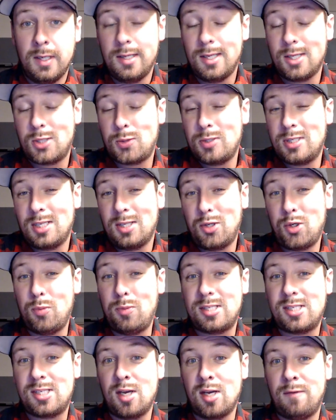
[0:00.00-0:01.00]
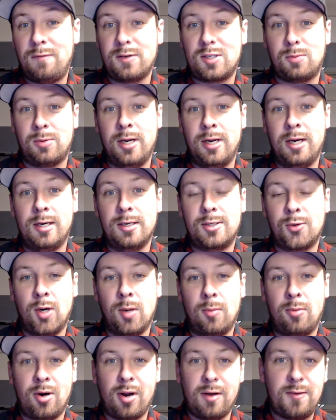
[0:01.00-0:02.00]
This one's a little bit self-explanatory,
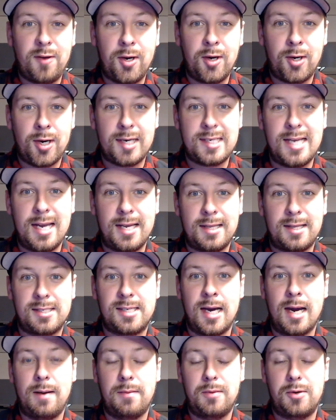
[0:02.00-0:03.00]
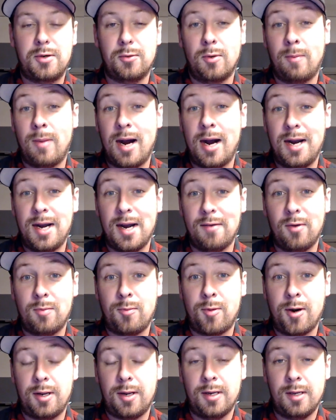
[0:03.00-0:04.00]
but I figured I'd take the time to remind
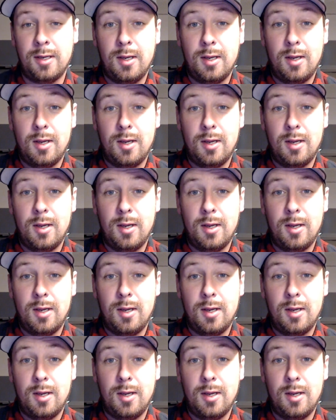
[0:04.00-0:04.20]
everybody.